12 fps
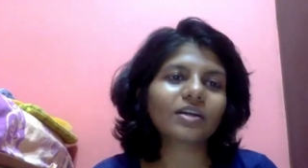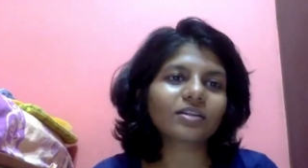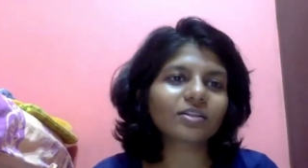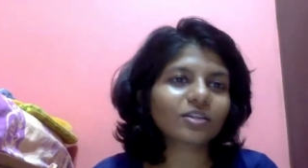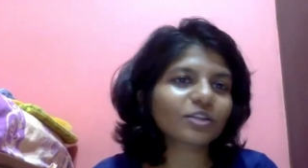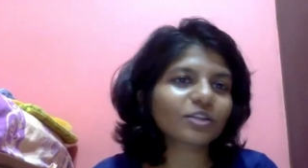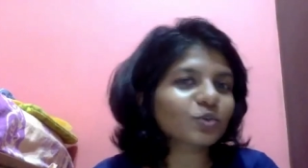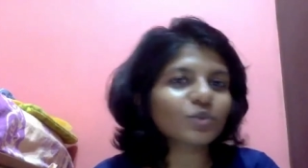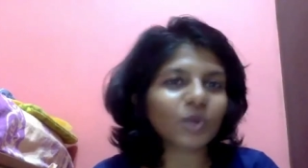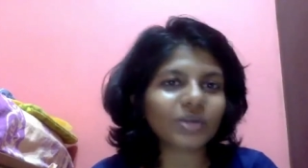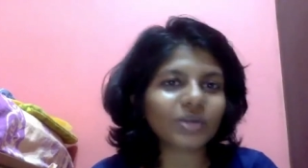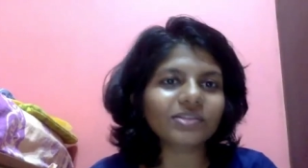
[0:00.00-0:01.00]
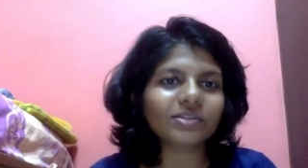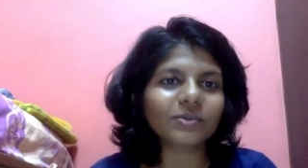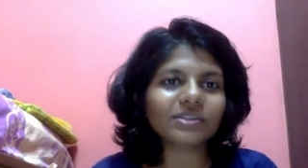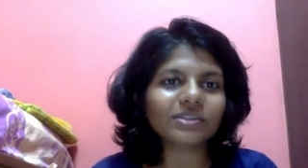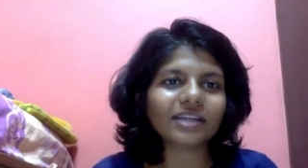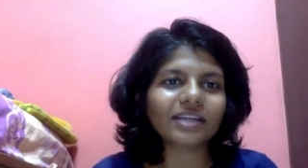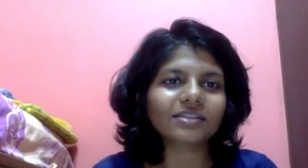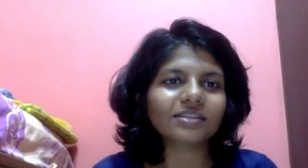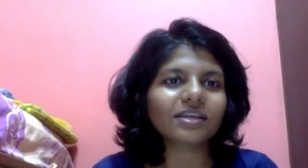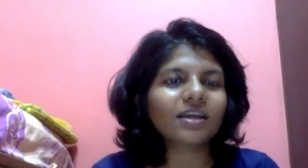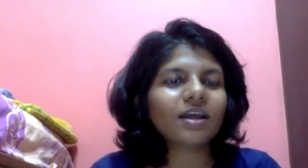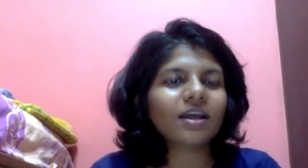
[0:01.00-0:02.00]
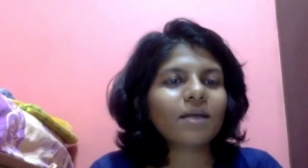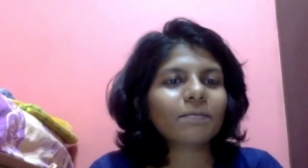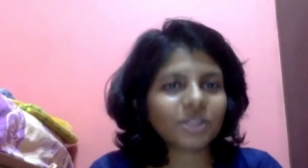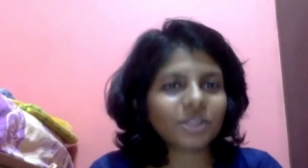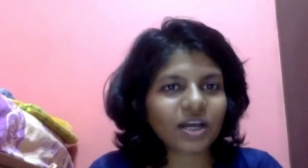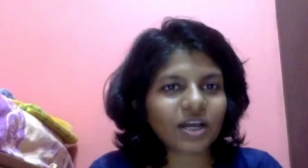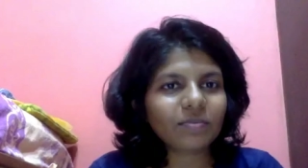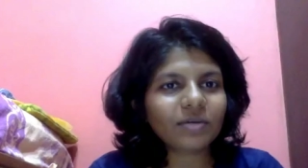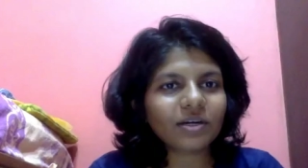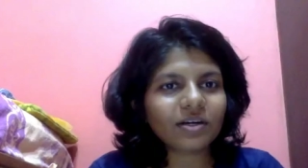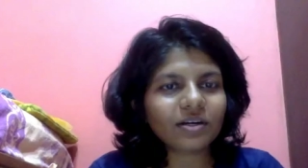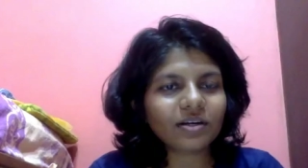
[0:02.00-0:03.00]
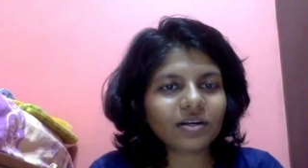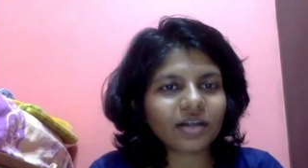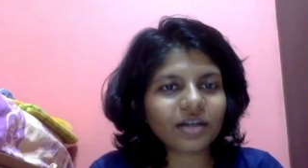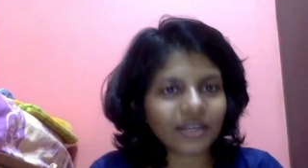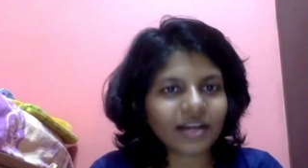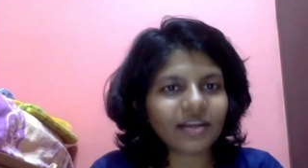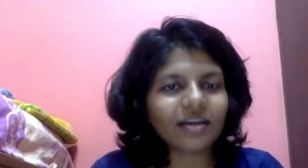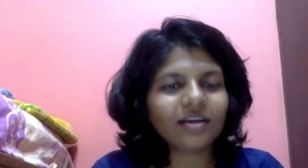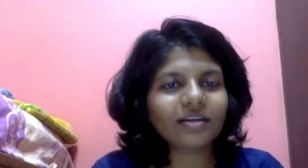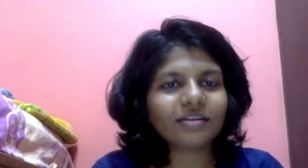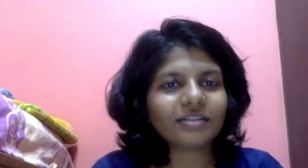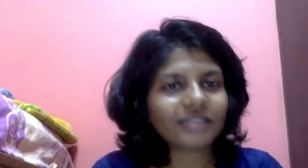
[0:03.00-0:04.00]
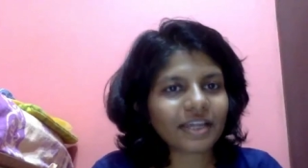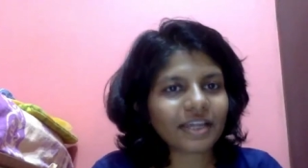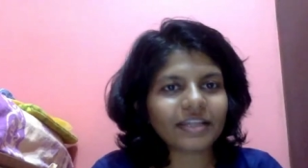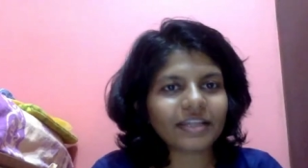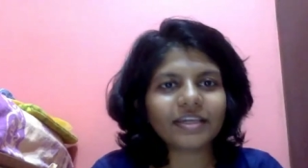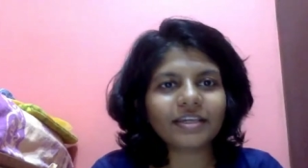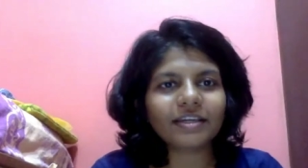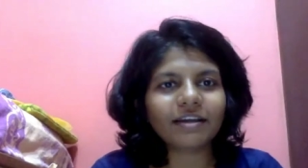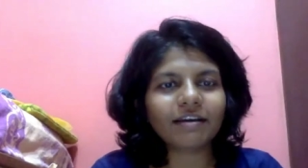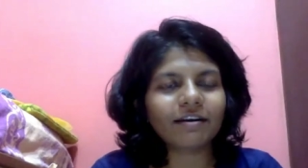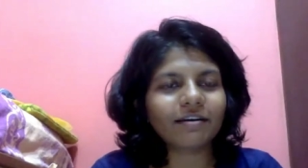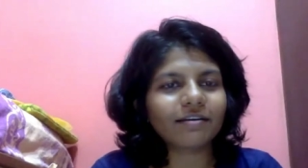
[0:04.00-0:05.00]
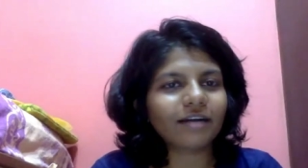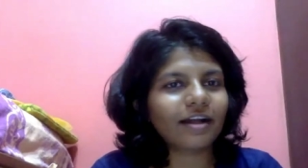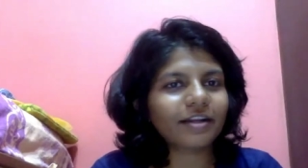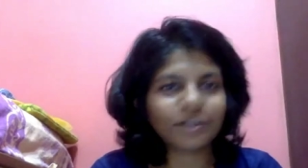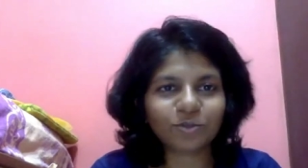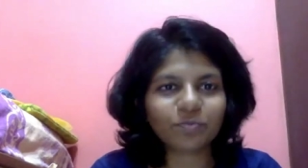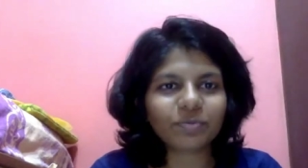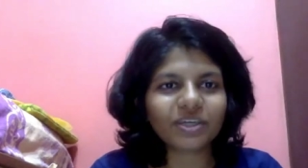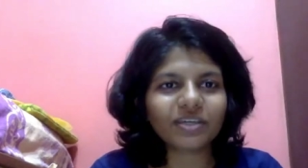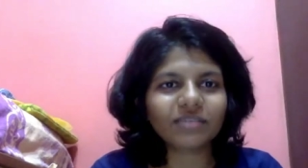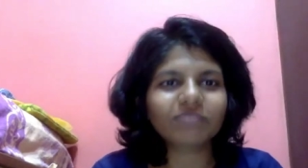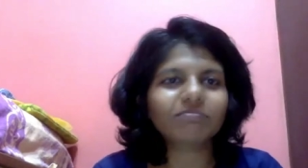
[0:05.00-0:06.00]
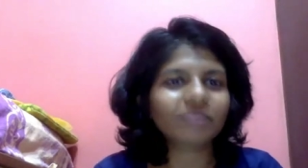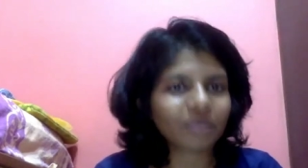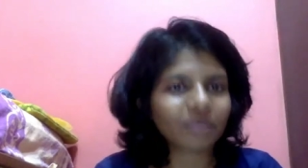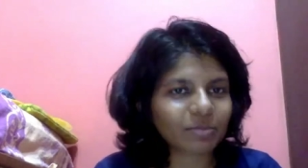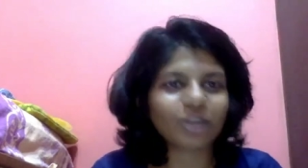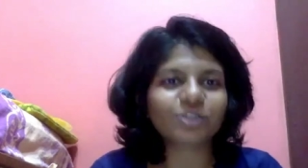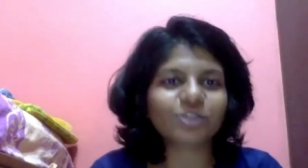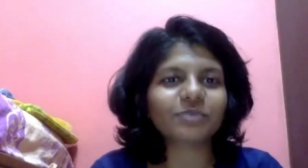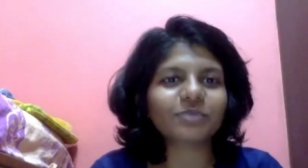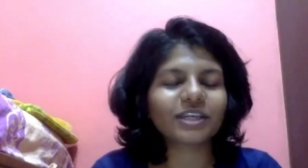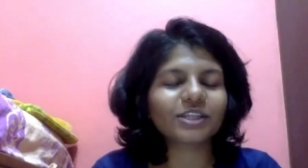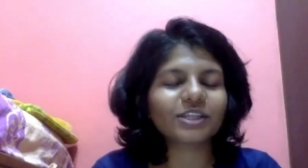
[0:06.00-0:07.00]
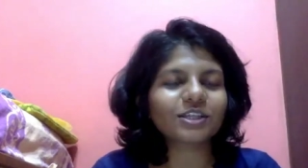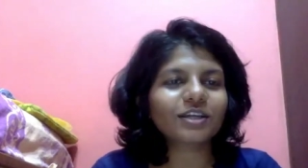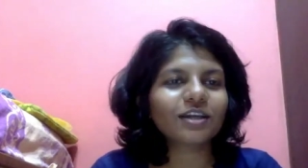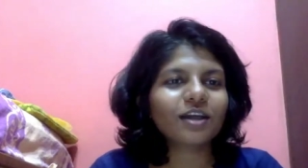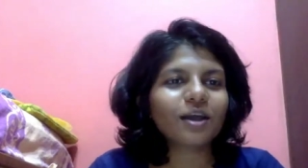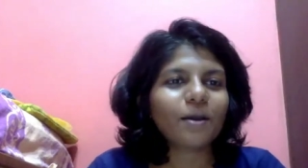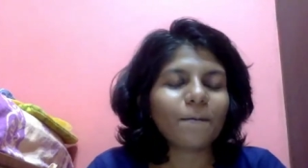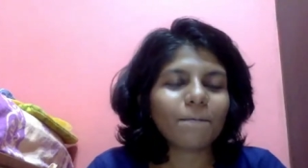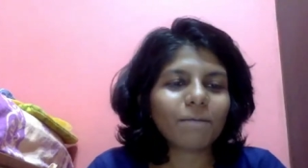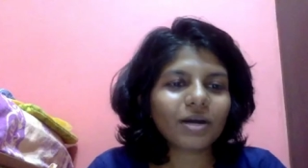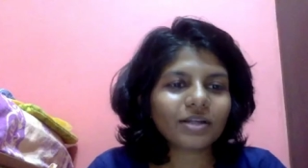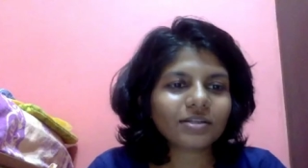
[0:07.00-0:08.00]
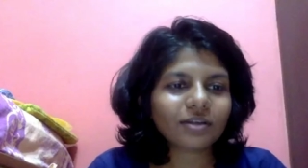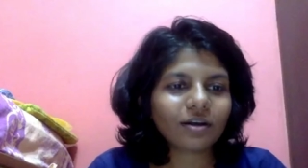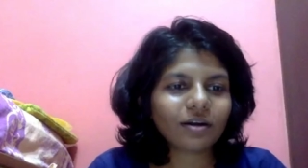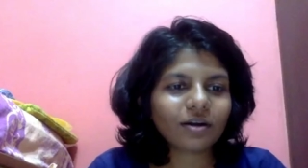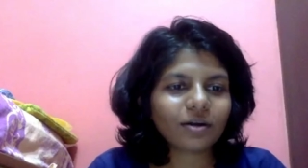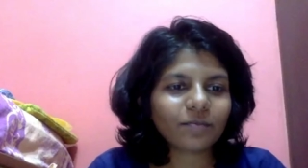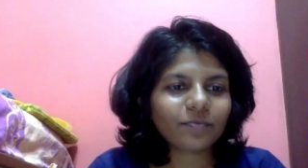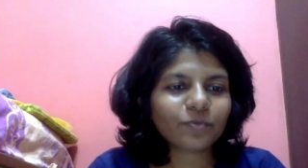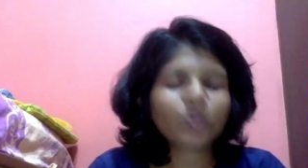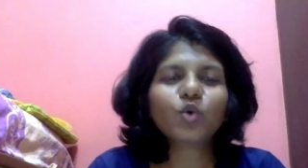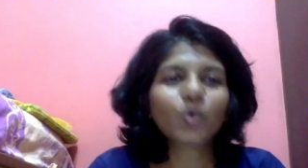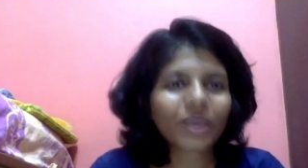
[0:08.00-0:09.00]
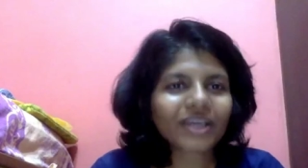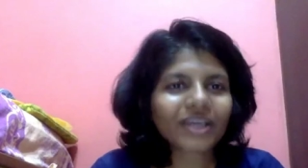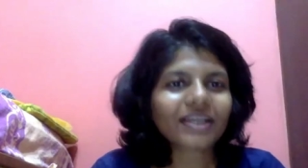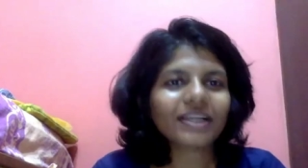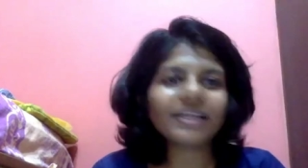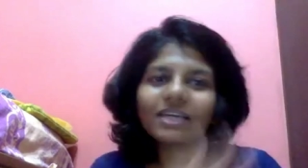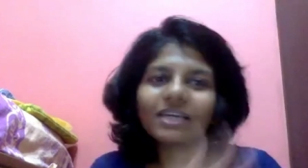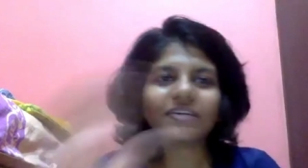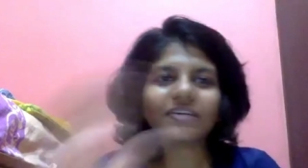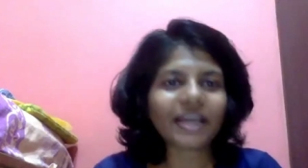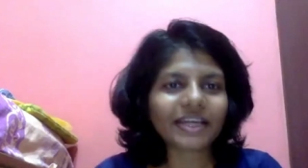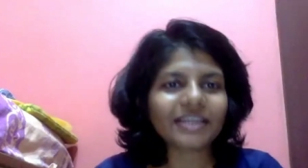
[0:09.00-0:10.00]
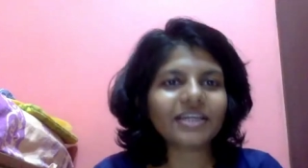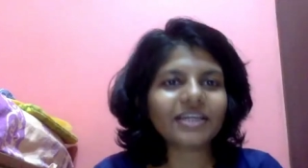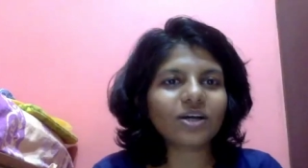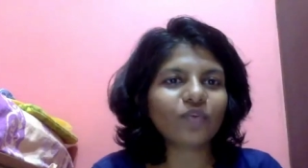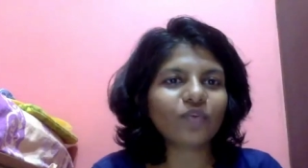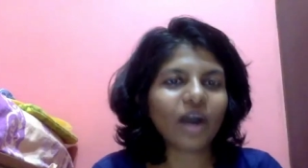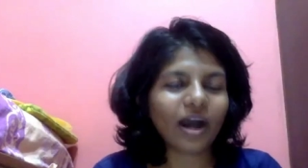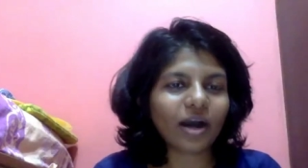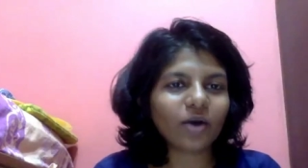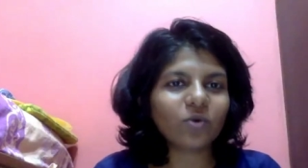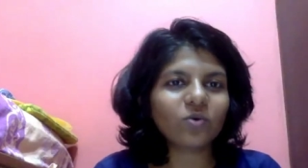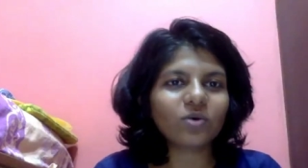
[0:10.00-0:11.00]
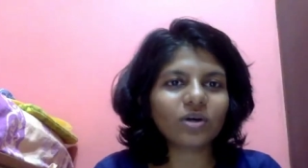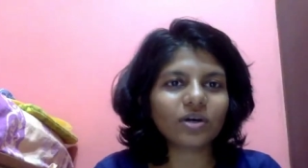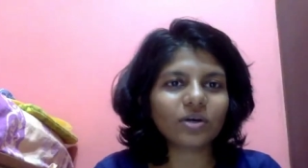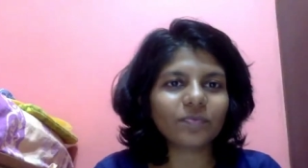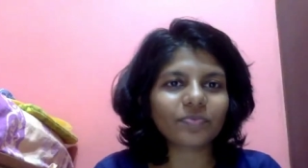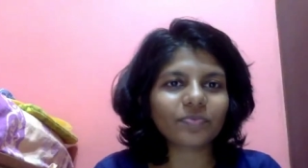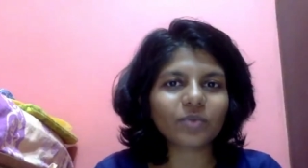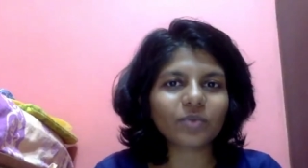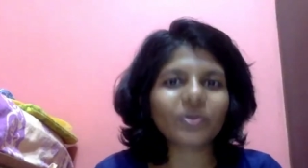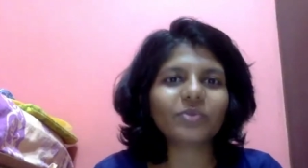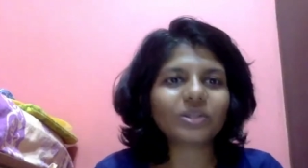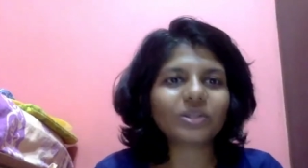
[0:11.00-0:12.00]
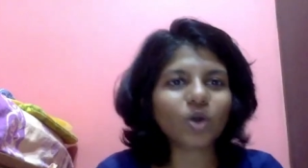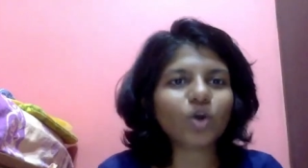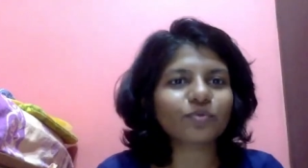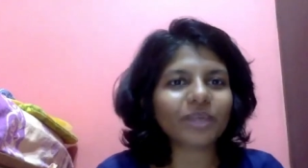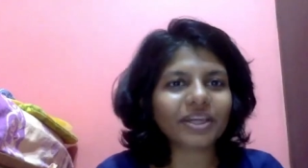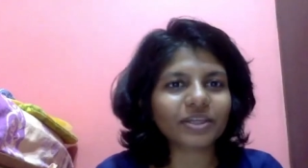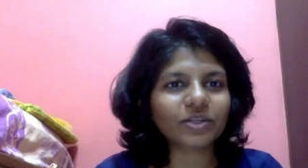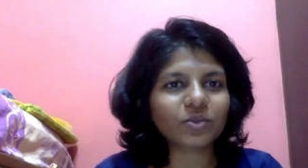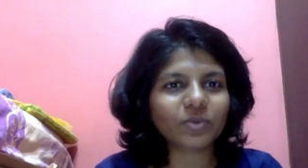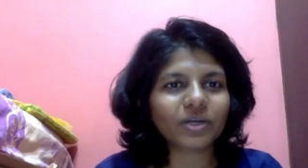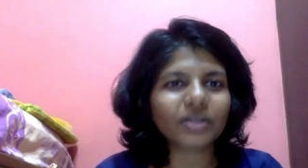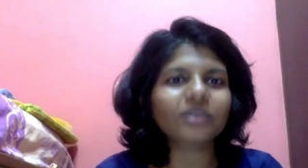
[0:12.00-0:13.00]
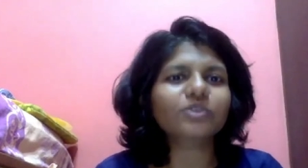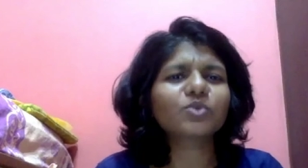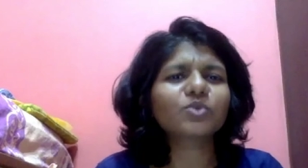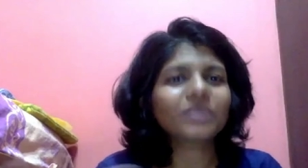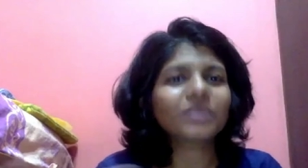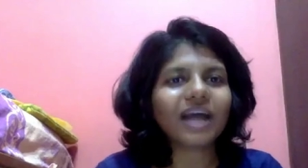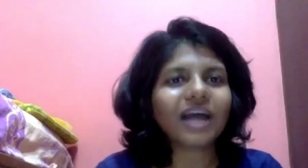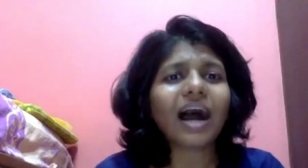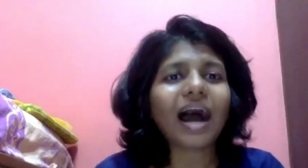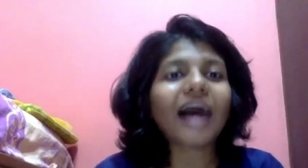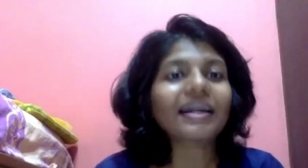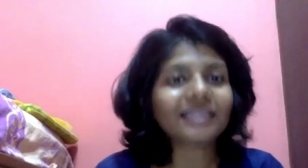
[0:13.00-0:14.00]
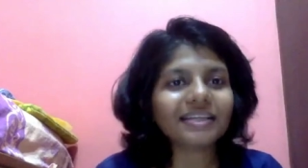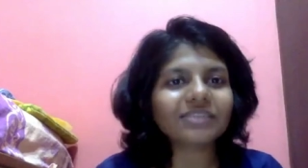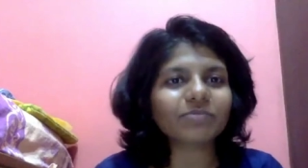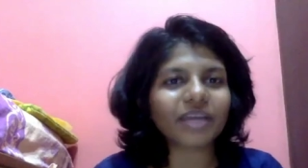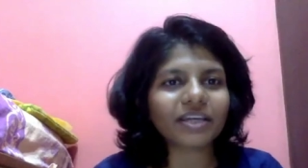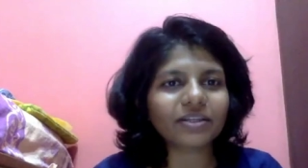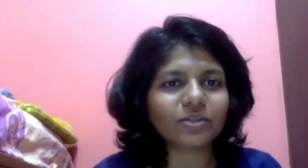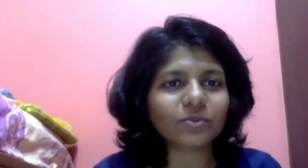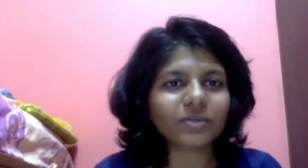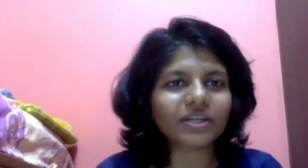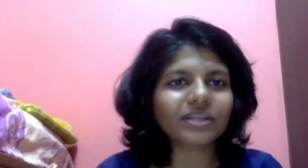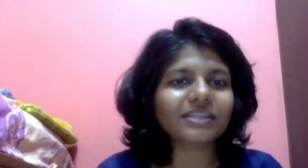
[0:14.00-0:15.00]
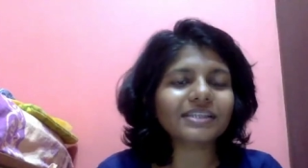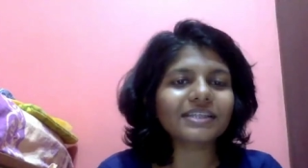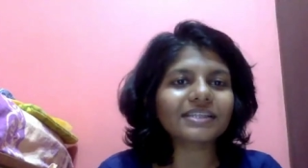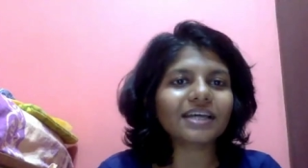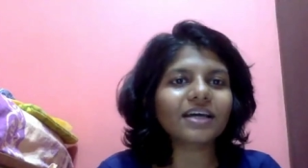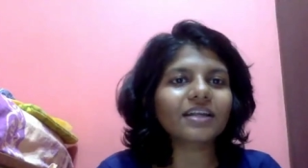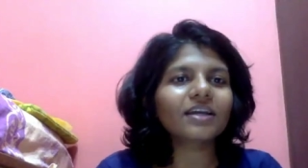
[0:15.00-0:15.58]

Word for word: the two North Zones, that is Punjab, uh, Haryana, Delhi, uh, and UP, Himachal Pradesh. But um, to quickly give an idea of how, um, when we talk of migrant workers, who are these migrant workers? These are